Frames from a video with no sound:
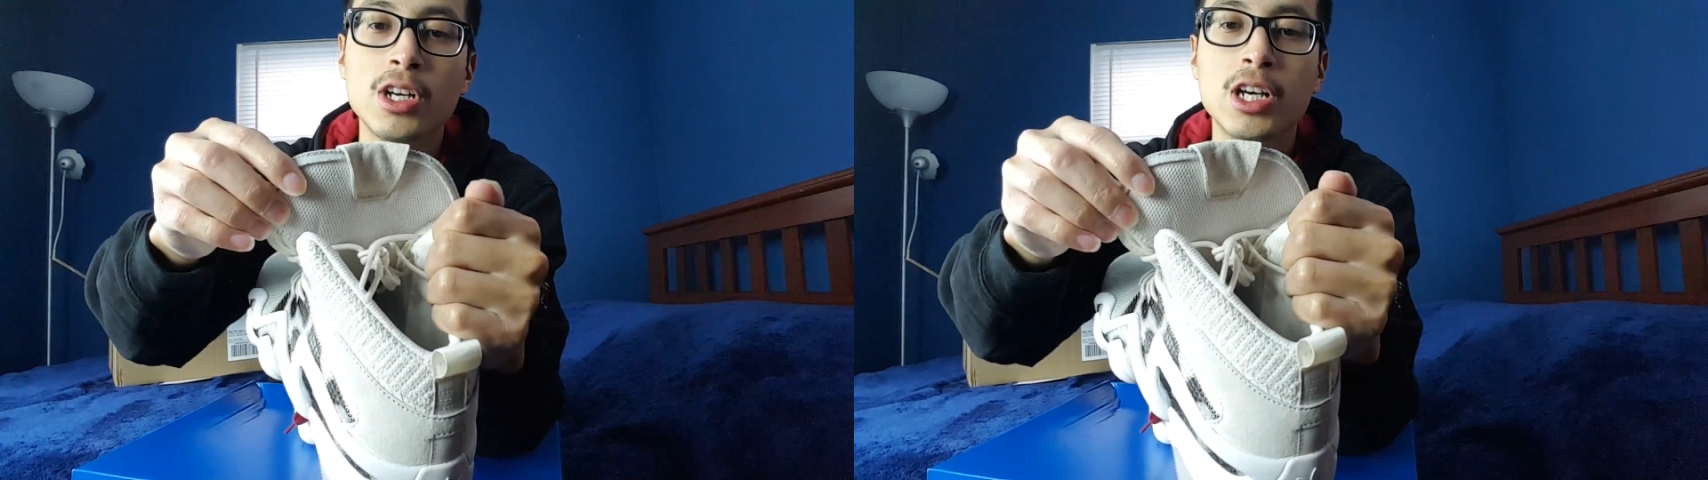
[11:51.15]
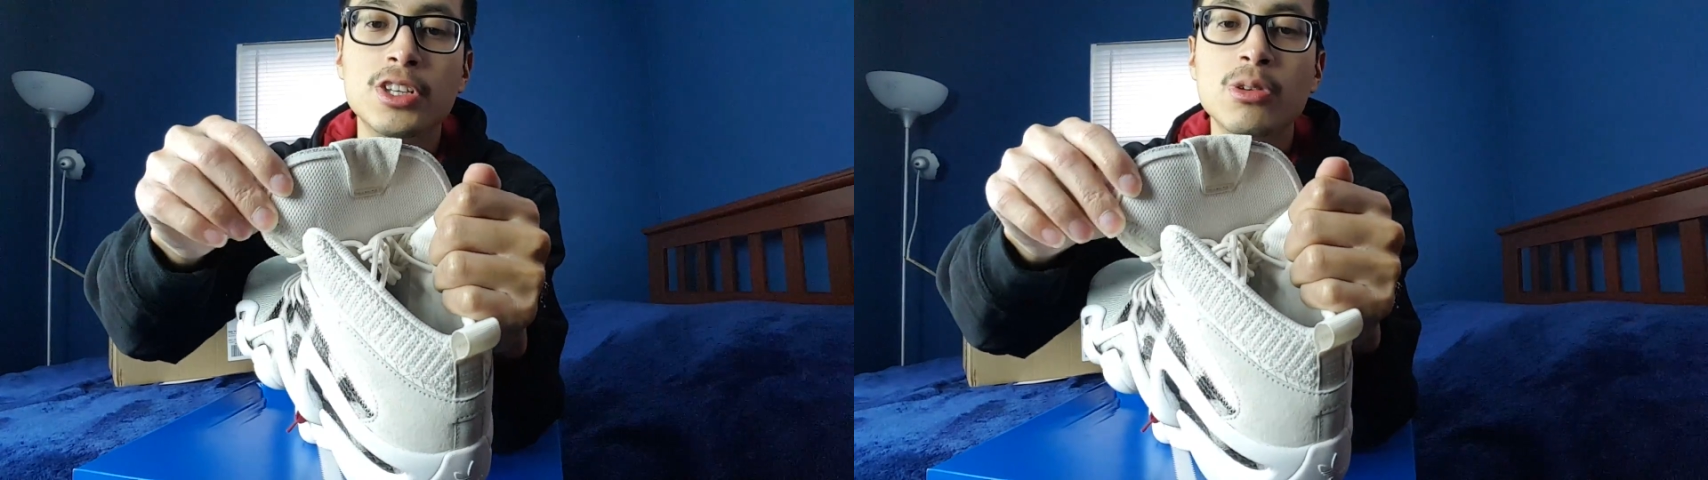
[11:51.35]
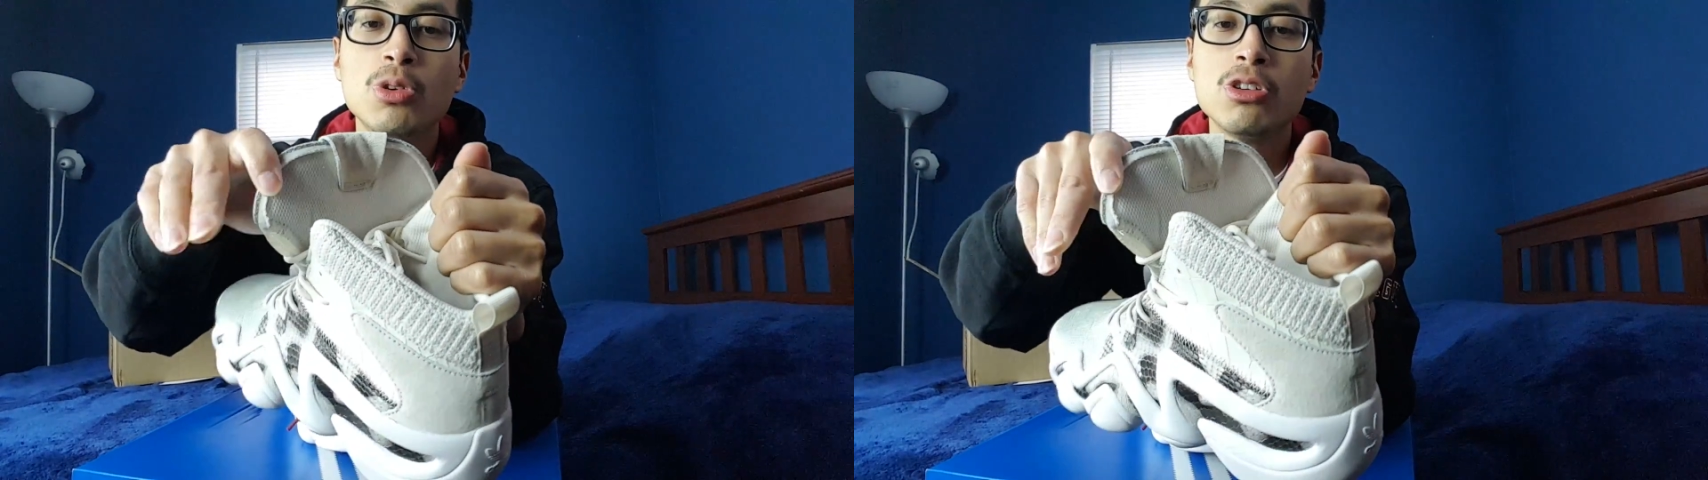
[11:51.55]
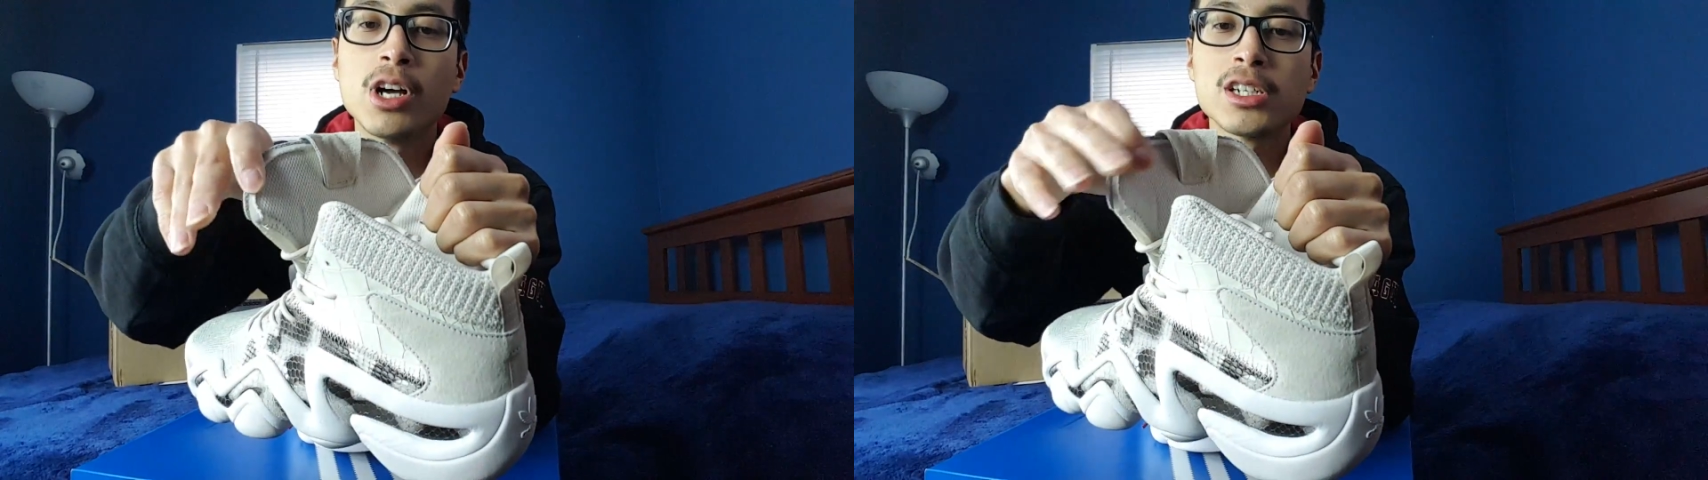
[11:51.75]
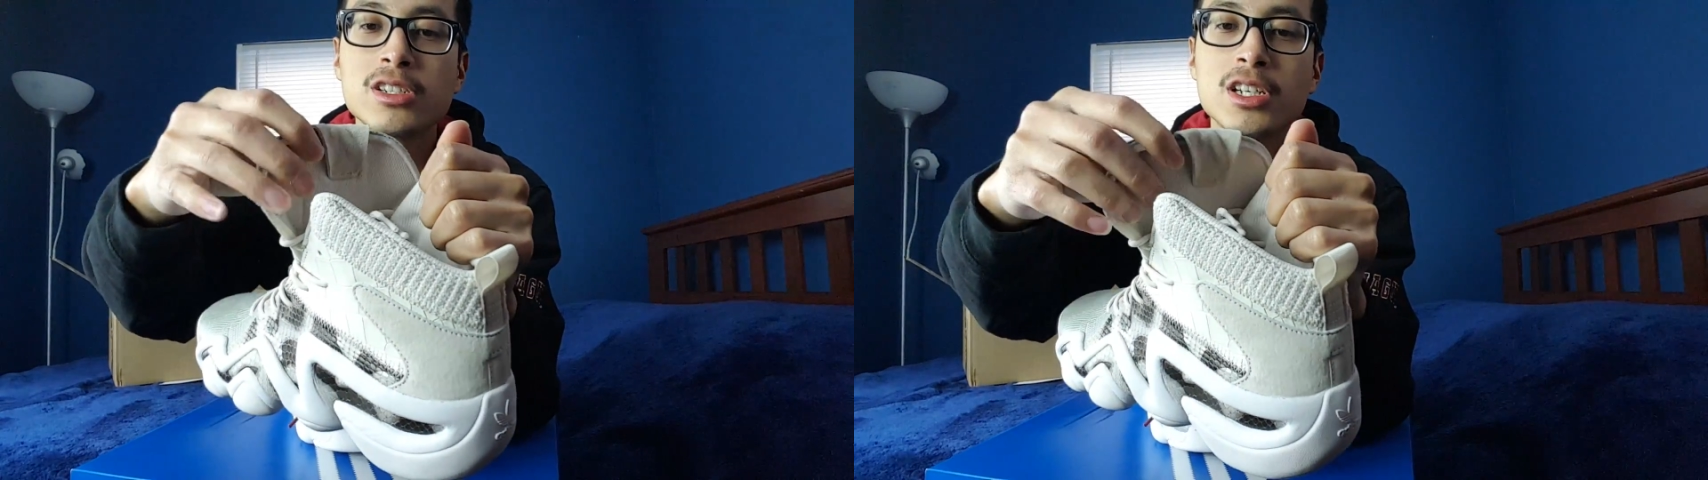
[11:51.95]
And then when you
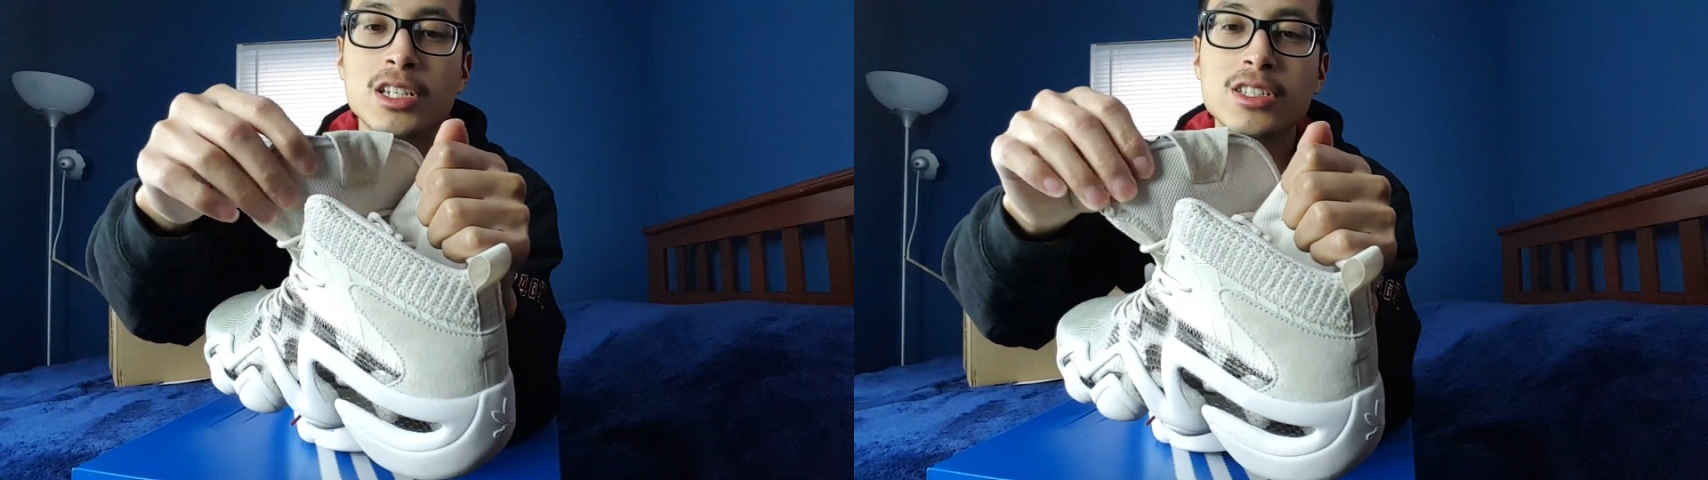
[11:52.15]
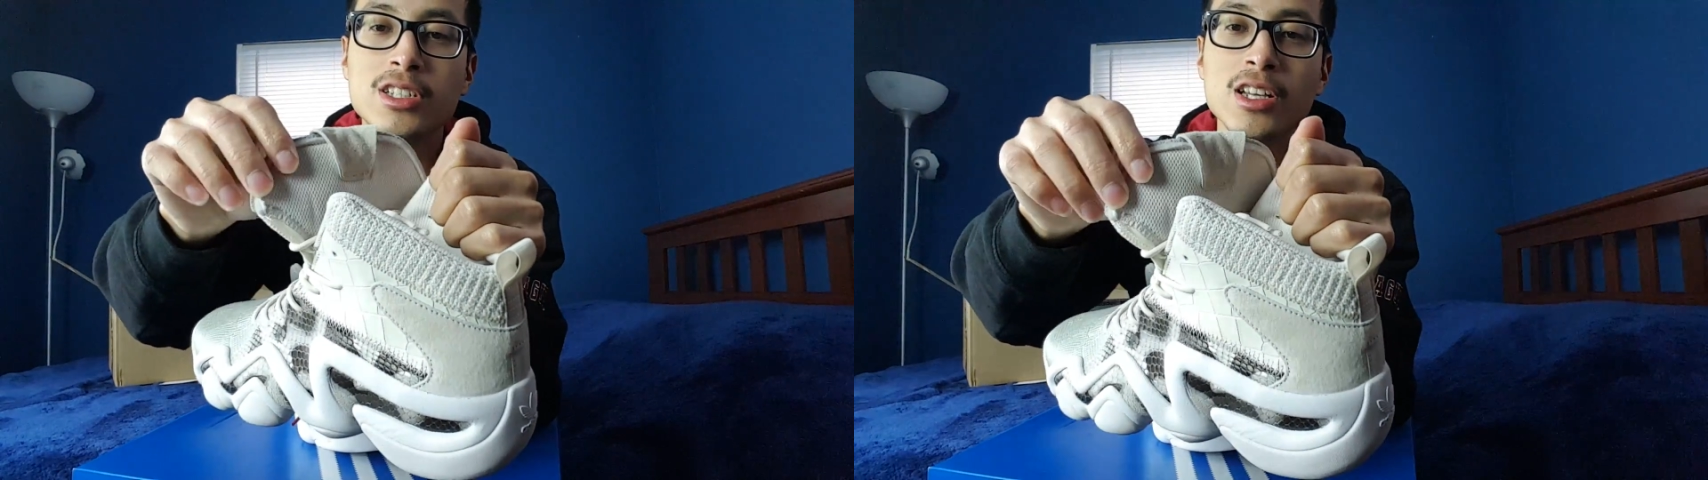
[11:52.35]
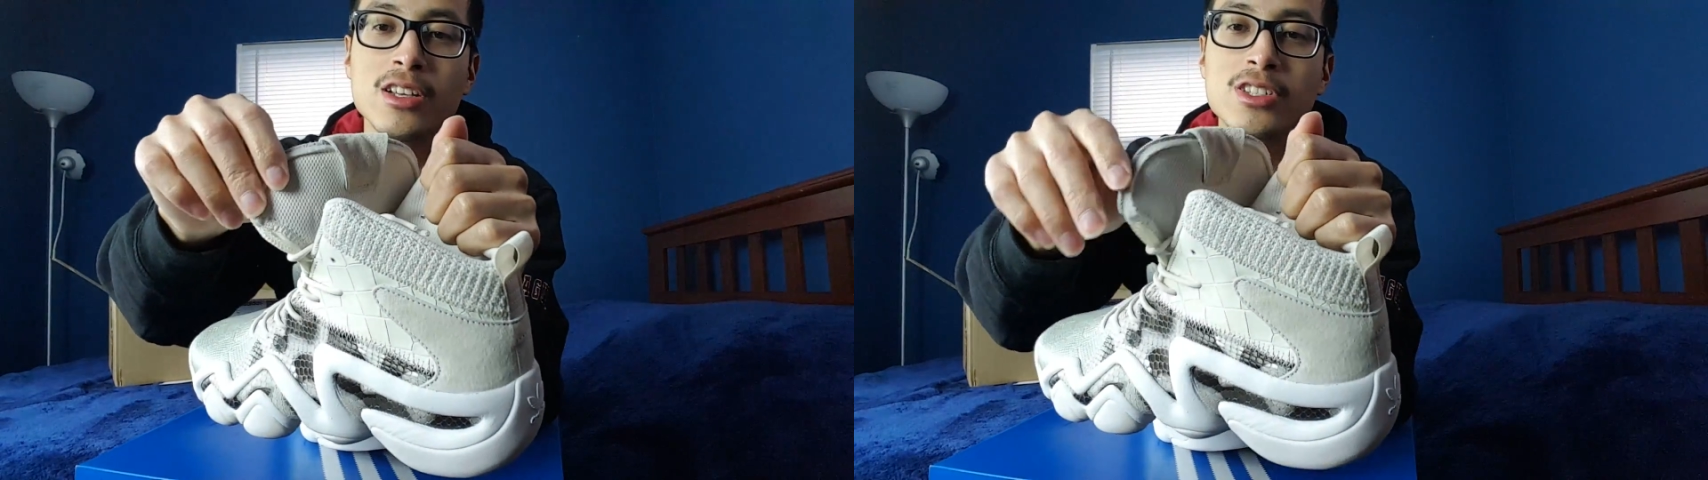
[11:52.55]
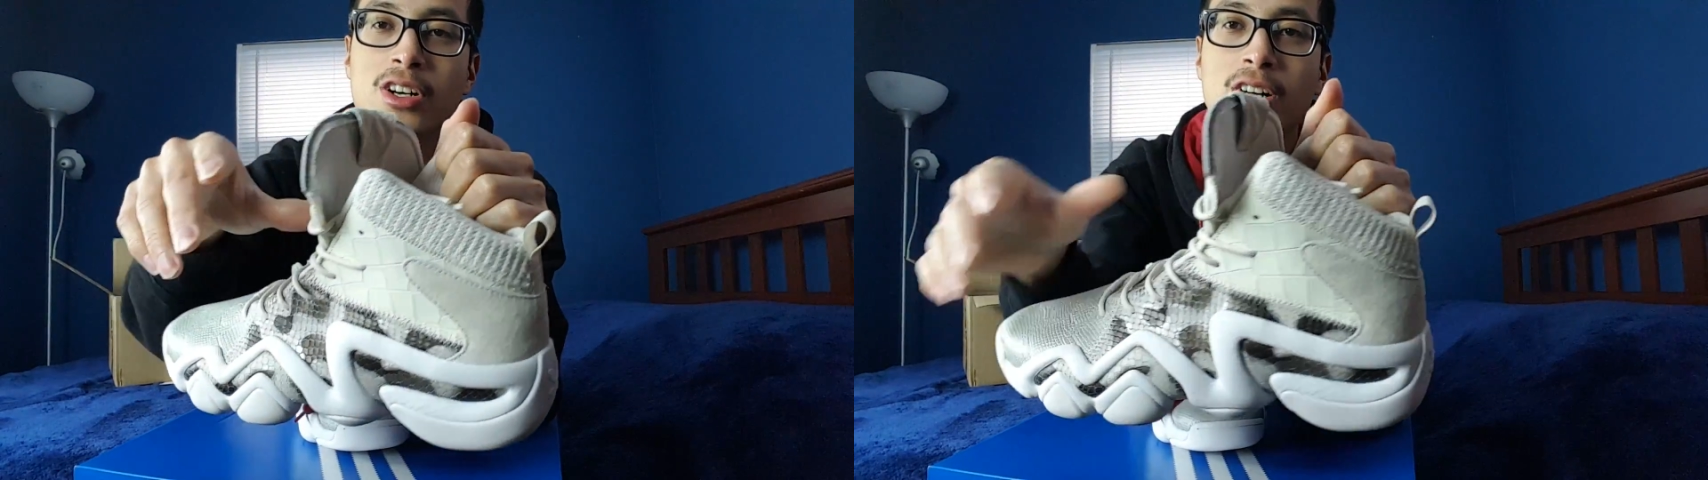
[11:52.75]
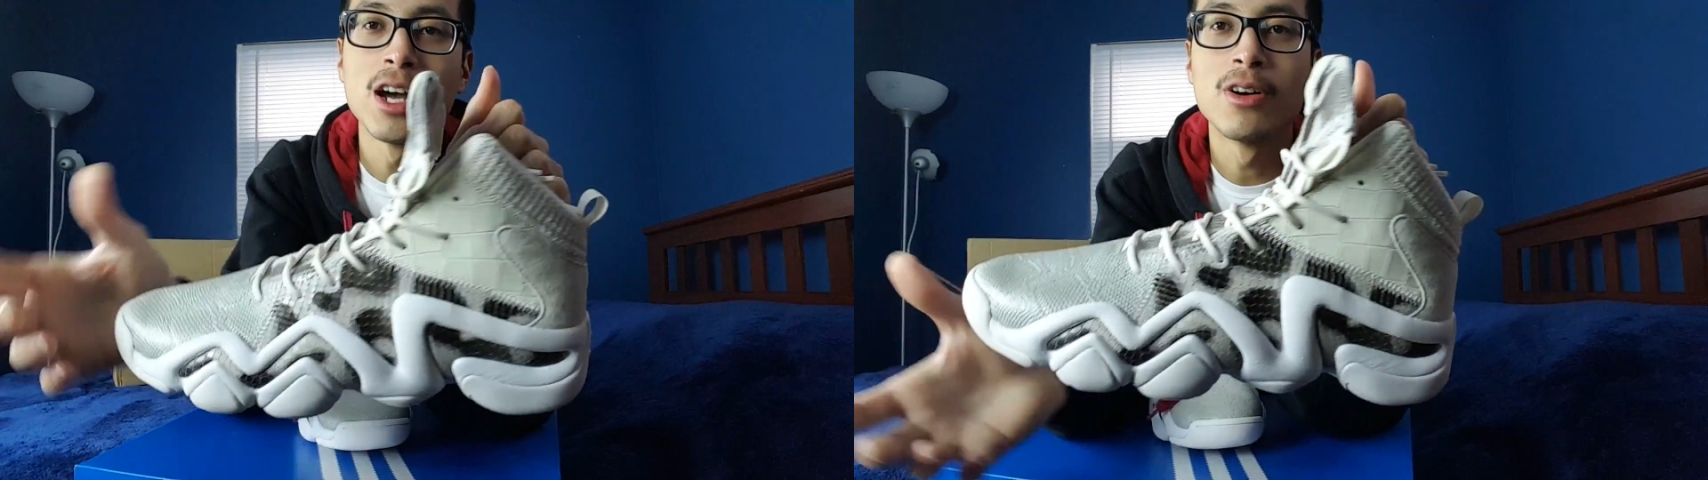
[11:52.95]
actually extend the
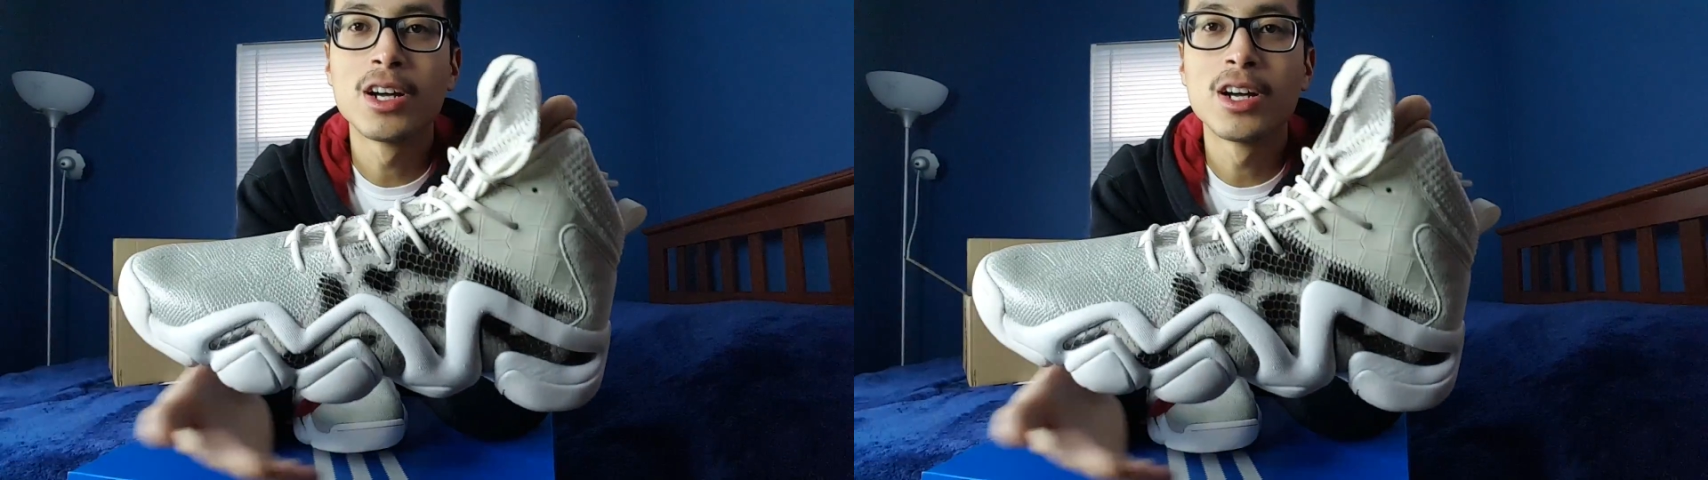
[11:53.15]
tongue out,